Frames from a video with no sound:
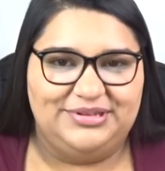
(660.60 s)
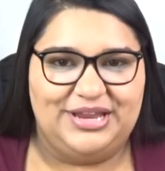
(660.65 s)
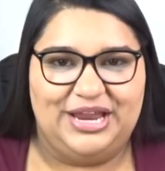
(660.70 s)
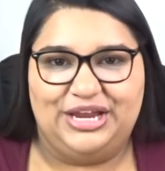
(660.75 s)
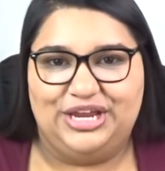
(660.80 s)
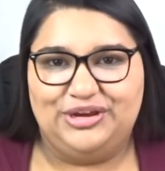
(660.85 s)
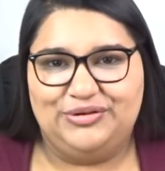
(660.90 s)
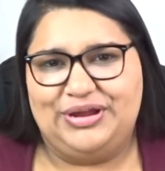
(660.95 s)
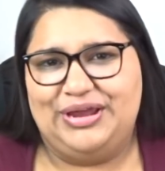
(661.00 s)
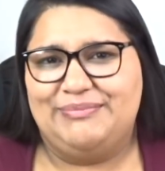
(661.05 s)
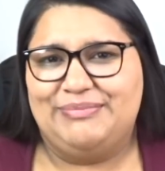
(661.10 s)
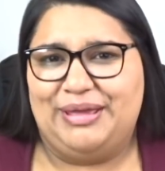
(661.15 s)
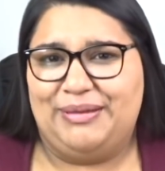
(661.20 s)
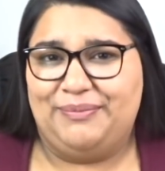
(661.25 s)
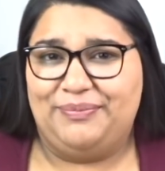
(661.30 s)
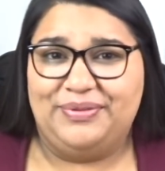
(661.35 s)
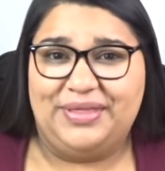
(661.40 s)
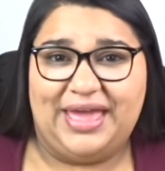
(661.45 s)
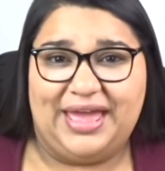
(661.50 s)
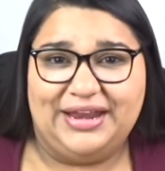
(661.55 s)
decorate my
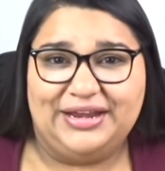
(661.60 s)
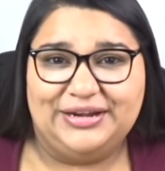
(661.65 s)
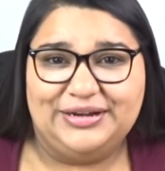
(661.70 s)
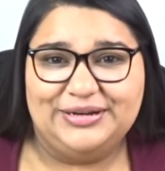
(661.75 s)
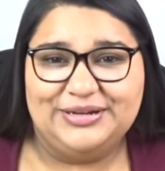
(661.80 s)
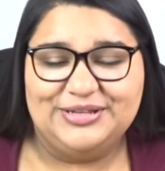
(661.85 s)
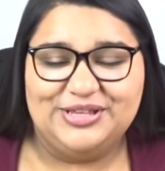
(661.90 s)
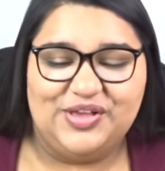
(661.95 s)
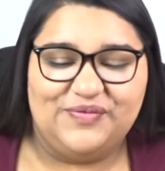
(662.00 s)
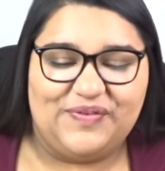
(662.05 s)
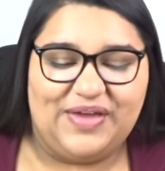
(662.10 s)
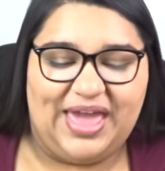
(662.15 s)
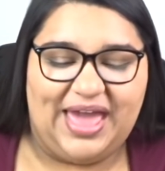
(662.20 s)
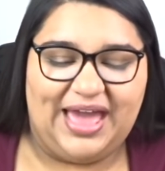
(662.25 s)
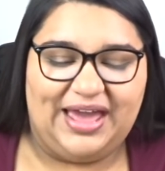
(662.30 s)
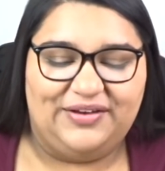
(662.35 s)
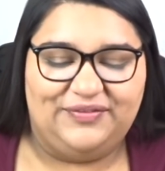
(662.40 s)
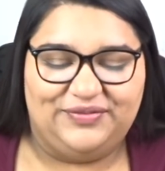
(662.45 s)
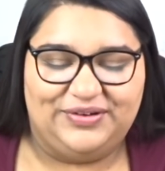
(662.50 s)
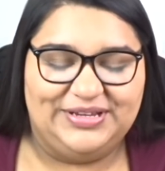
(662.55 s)
planner. So if I
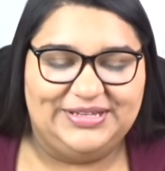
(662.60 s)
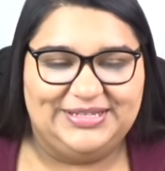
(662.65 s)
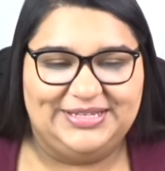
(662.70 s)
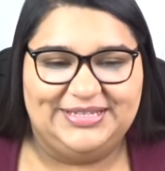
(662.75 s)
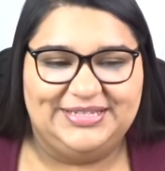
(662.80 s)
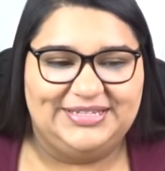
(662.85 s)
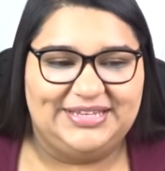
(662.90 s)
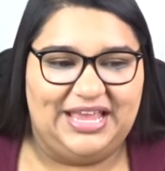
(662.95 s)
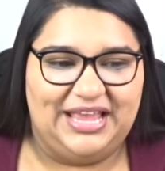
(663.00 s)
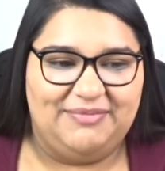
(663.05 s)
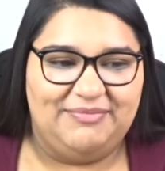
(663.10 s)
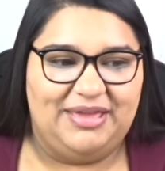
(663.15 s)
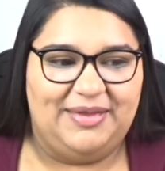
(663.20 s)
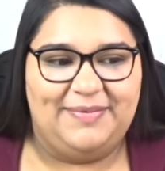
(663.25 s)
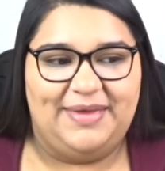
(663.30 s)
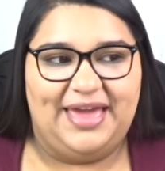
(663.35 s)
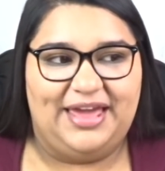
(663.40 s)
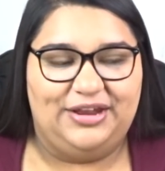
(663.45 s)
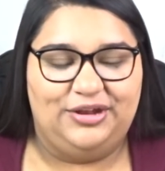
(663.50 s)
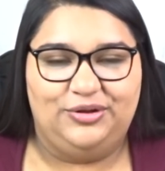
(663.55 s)
had, for instance, like
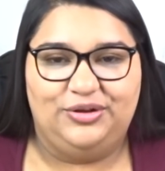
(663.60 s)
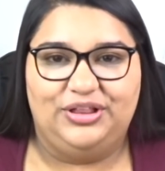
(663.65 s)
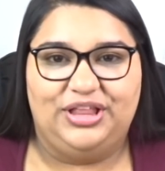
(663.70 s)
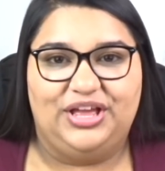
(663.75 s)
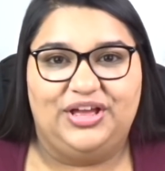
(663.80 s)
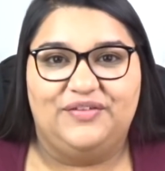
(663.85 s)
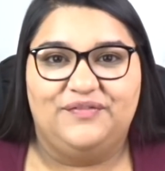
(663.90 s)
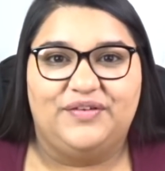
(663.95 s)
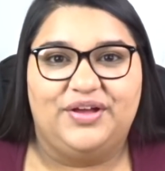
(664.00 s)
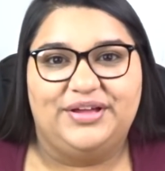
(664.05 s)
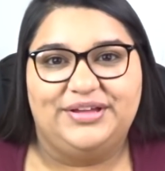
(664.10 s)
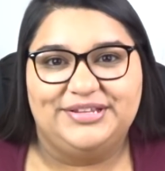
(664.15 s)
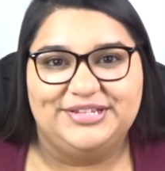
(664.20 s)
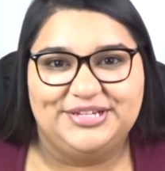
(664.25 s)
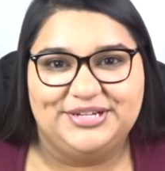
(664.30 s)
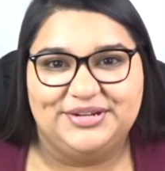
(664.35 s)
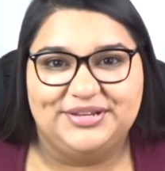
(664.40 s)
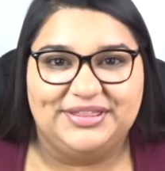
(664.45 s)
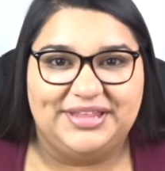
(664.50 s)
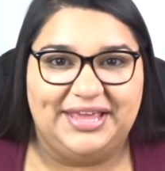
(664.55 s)
maybe I had to do like a
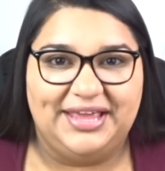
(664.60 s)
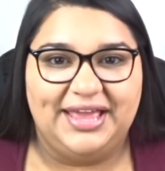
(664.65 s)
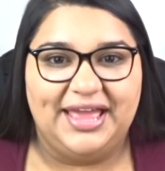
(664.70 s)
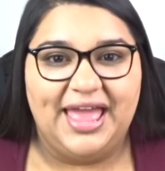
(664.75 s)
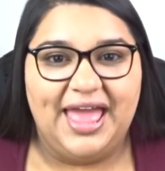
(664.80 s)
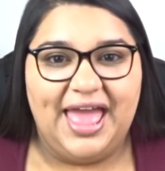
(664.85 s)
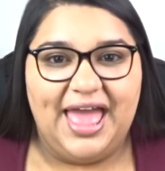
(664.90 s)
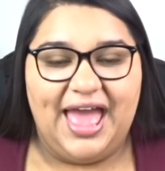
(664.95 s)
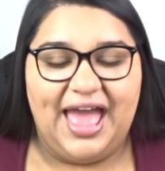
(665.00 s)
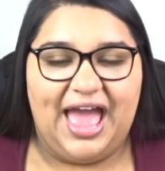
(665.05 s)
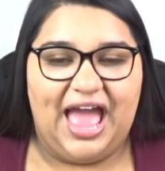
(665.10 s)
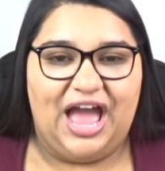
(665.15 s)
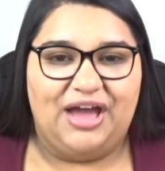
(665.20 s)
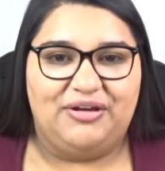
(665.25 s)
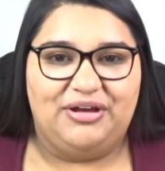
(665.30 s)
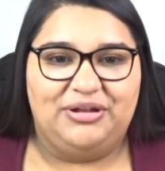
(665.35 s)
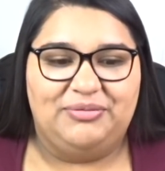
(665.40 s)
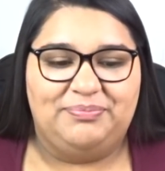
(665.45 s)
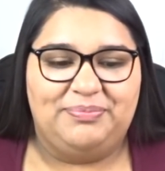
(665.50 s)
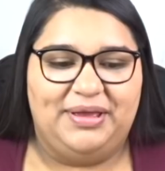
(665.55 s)
volunteer thing, I
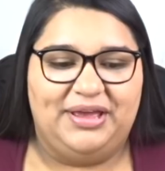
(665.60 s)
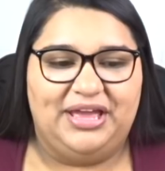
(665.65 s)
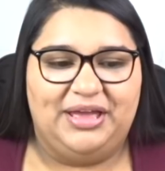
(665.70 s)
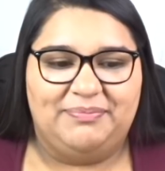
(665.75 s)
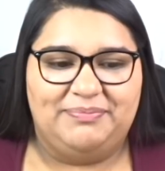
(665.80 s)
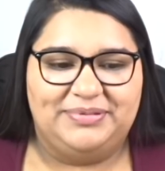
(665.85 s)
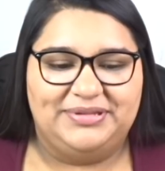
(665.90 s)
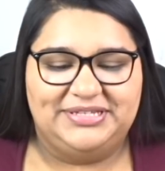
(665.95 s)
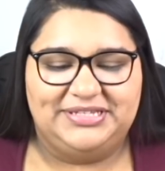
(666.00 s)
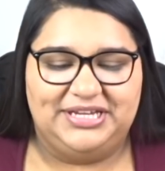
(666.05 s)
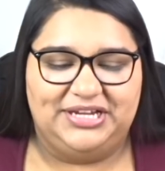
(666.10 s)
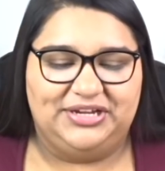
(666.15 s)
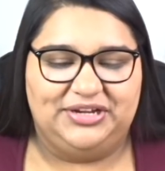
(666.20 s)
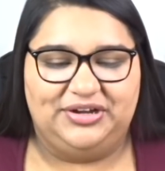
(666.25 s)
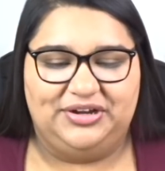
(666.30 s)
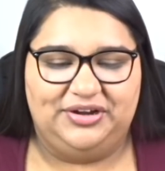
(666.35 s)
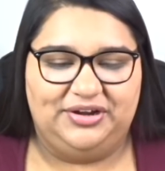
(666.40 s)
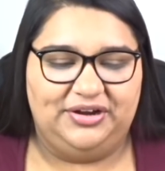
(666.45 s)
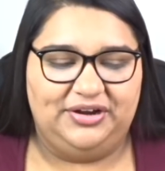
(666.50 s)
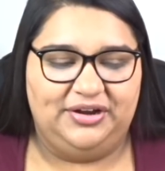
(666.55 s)
would pick up a
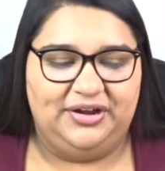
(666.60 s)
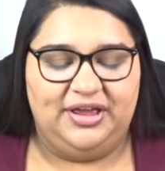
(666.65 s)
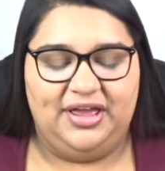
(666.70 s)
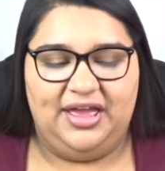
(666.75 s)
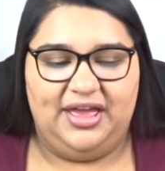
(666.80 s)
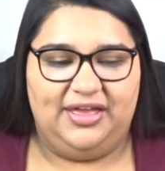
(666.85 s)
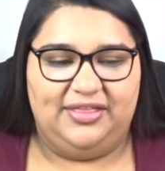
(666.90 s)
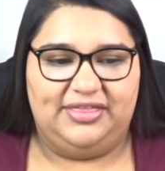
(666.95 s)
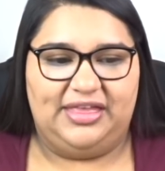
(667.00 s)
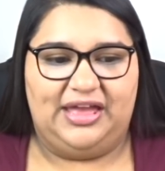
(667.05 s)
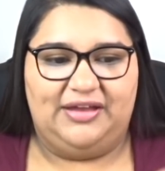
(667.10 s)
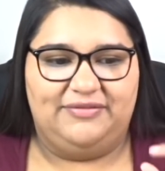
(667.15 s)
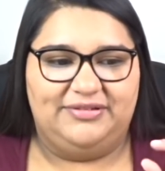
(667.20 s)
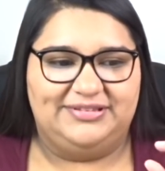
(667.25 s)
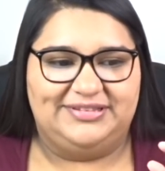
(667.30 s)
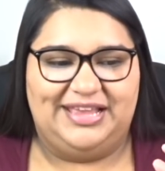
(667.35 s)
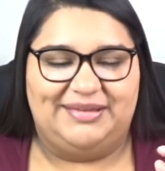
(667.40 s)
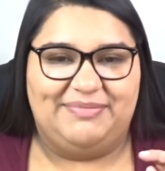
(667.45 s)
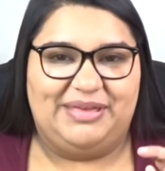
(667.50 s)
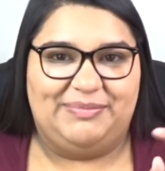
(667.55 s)
sticker that
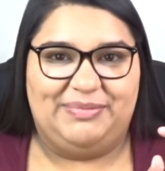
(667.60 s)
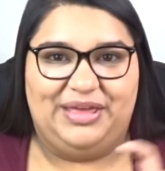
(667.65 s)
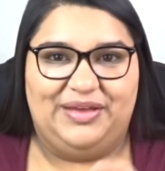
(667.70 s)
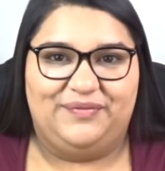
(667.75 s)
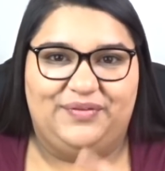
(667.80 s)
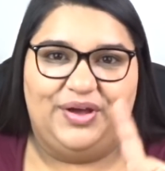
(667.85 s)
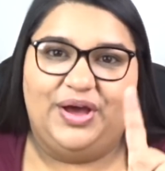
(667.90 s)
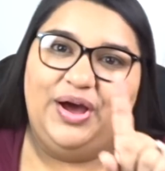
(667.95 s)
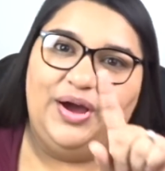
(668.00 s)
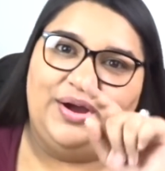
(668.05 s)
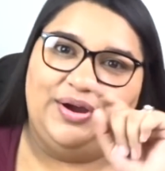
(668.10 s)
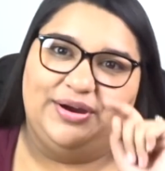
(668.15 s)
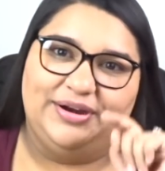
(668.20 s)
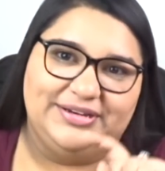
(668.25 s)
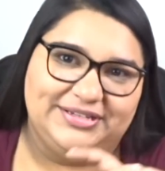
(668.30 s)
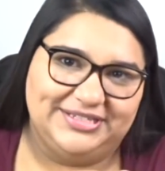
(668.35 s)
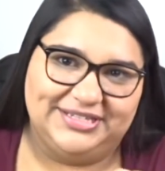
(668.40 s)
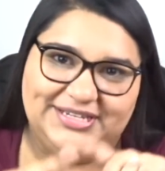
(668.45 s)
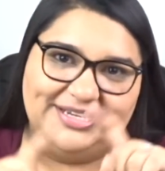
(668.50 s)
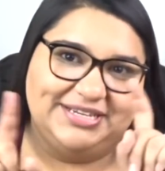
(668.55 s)
was like maybe of a
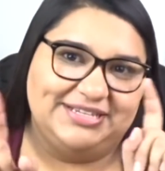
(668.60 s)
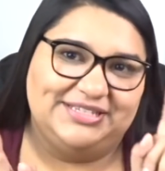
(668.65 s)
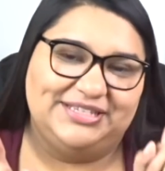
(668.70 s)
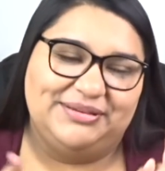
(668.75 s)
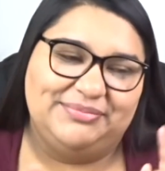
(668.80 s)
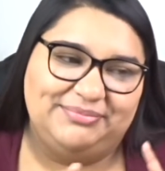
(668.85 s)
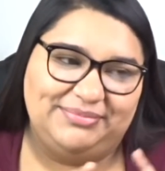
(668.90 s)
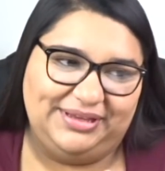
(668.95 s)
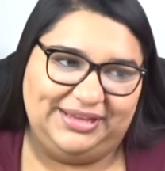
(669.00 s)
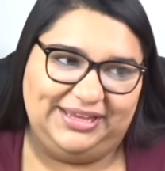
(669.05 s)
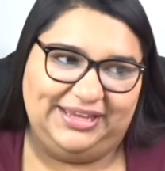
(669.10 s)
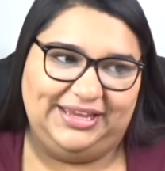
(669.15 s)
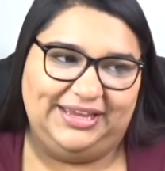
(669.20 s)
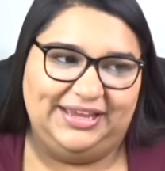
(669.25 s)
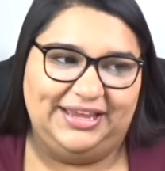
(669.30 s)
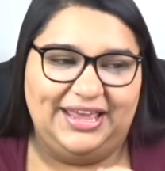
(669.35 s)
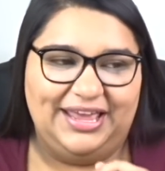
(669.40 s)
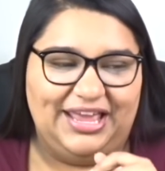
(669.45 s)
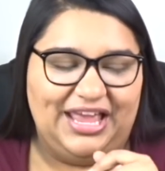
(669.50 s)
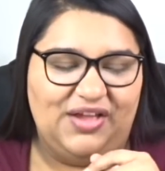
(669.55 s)
heart, because to
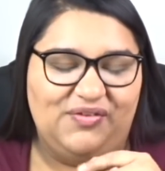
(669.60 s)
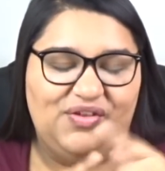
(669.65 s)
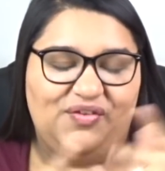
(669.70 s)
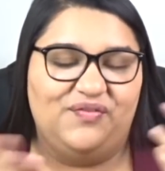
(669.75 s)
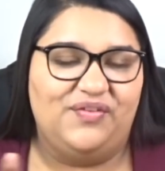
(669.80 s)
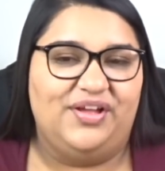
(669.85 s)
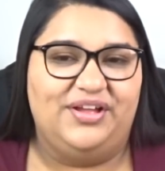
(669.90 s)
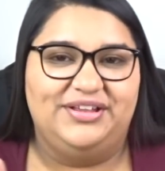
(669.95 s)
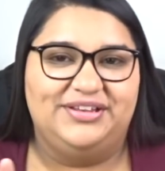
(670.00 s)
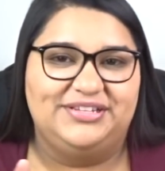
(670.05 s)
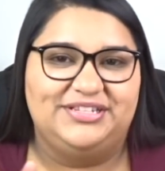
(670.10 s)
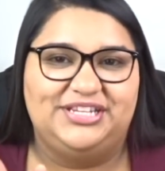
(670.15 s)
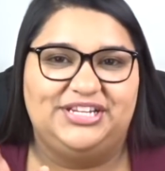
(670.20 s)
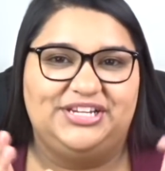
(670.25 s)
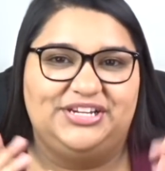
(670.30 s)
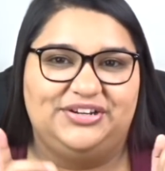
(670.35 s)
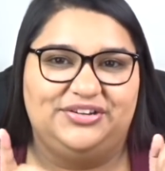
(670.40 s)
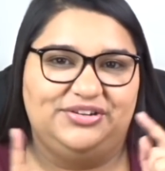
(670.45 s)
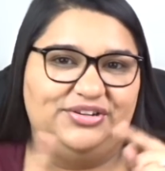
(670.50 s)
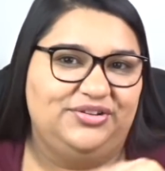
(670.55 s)
me, if you
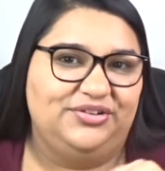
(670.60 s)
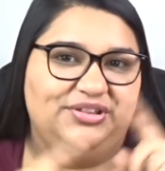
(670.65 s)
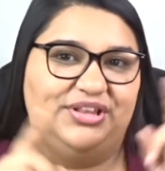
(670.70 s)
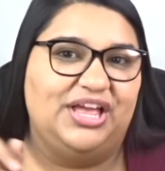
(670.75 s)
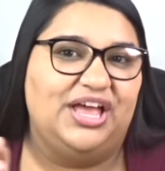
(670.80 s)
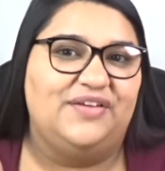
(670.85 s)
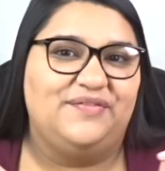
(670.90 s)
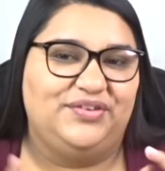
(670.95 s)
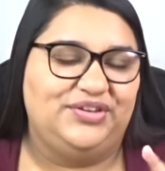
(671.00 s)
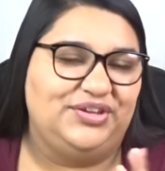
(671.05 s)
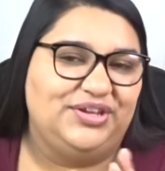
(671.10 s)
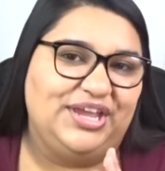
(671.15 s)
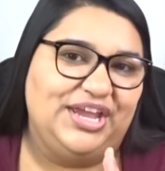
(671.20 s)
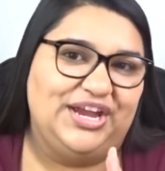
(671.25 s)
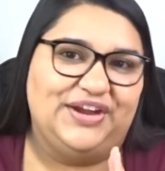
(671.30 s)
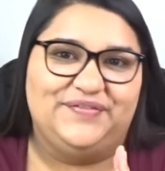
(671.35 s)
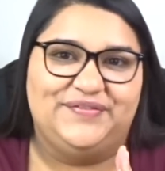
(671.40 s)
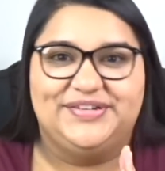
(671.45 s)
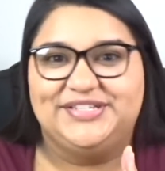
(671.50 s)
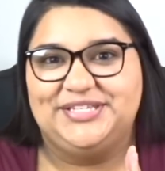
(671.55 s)
volunteer, you love and you
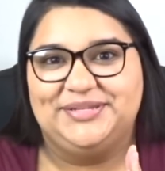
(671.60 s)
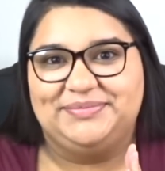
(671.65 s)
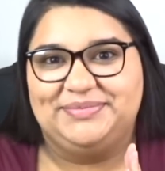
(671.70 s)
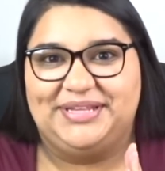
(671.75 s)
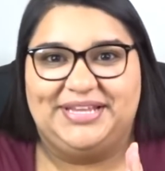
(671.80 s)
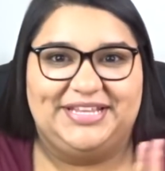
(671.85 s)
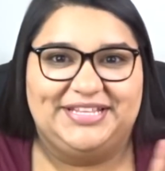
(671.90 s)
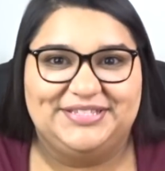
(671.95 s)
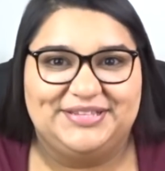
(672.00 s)
care for something.